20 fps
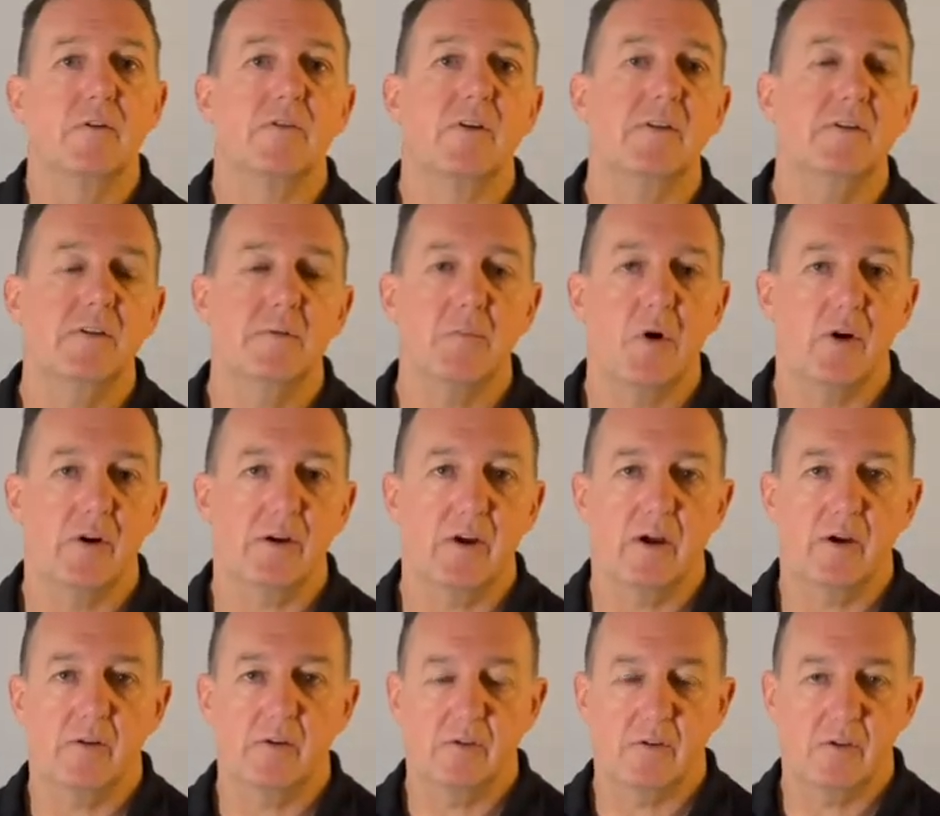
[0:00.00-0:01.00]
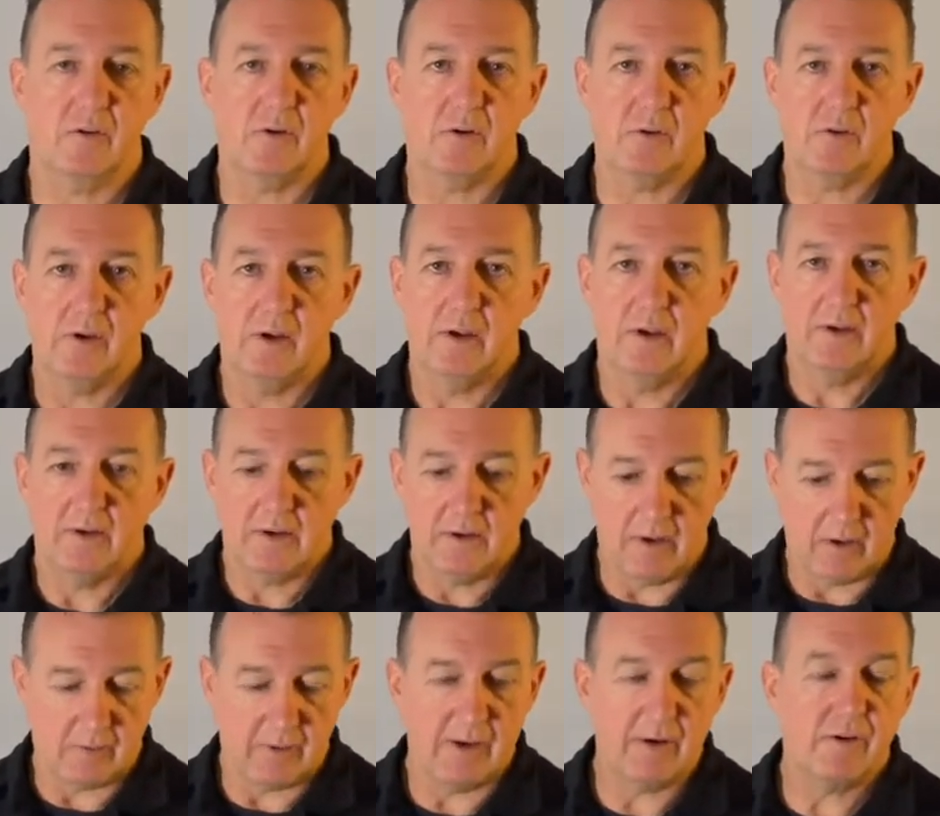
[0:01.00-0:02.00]
So you might go to
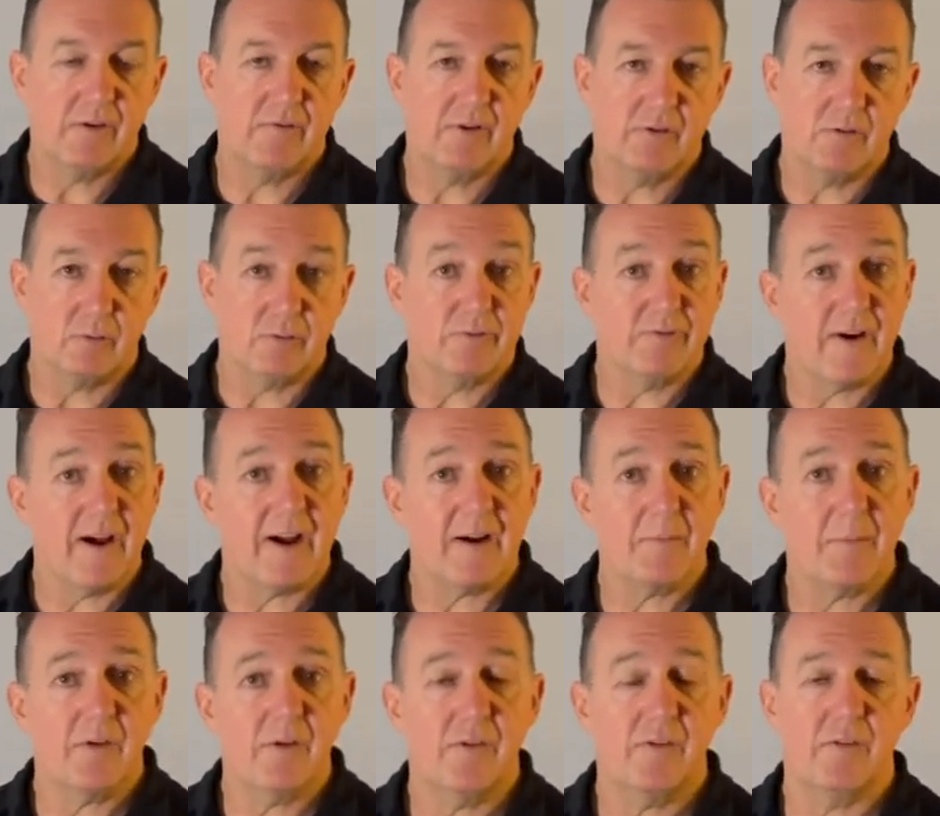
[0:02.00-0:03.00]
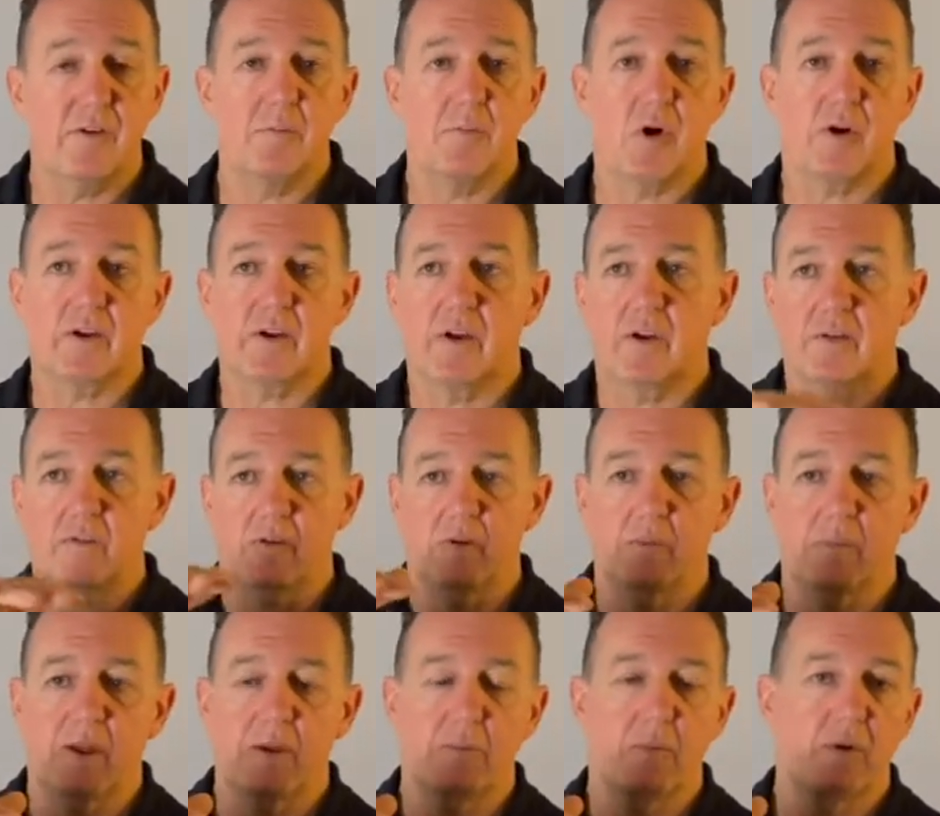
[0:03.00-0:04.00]
individual farmers, you might go to
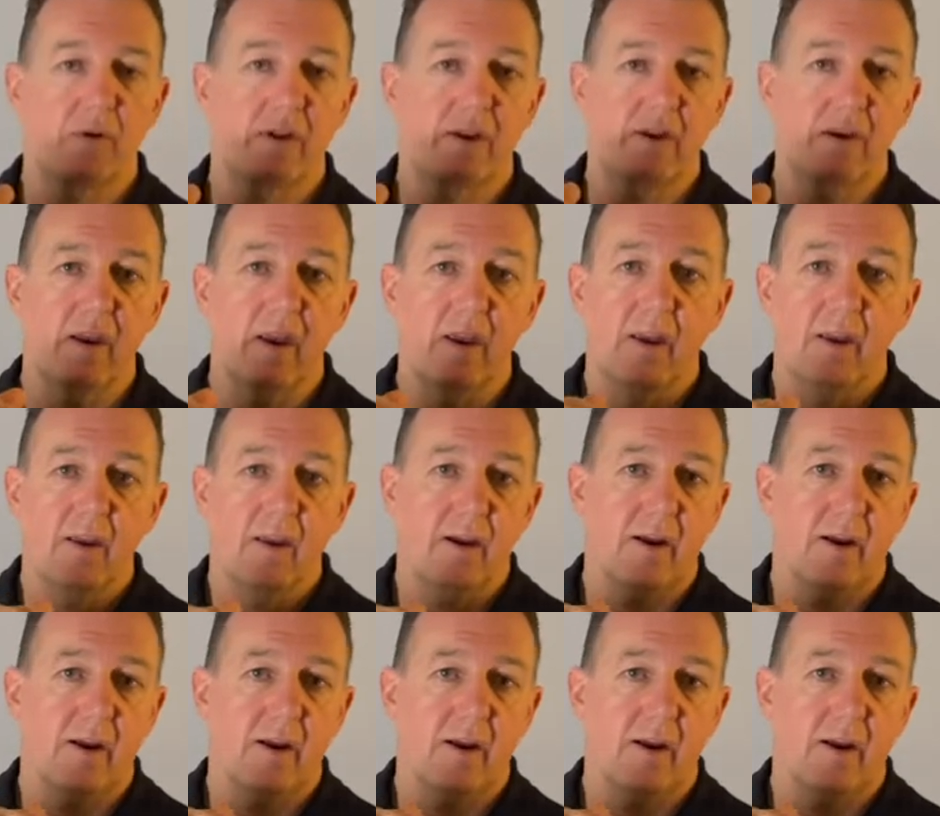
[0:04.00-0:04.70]
people in